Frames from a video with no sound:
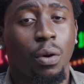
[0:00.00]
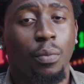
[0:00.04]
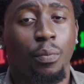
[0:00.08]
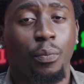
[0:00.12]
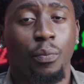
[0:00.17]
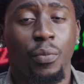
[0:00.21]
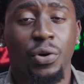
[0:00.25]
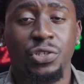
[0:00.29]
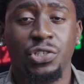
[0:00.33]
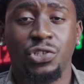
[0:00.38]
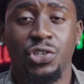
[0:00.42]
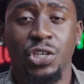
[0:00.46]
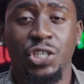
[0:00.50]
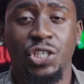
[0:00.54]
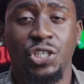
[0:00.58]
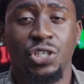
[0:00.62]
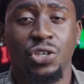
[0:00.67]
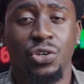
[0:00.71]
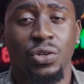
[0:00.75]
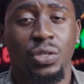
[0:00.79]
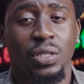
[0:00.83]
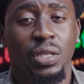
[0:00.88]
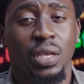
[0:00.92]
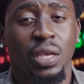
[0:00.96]

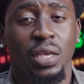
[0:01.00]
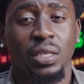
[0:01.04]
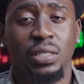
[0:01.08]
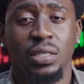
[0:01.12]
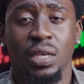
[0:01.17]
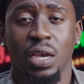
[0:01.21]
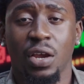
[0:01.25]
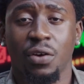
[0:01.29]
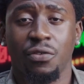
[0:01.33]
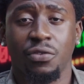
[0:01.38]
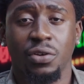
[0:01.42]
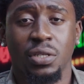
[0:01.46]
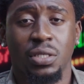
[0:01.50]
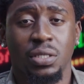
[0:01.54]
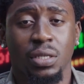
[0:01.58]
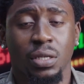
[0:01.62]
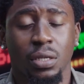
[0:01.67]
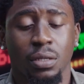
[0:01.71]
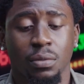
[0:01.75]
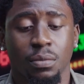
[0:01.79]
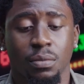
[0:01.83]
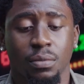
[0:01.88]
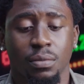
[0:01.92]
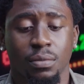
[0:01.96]
Moderation is
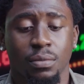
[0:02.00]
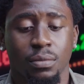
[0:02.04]
everything.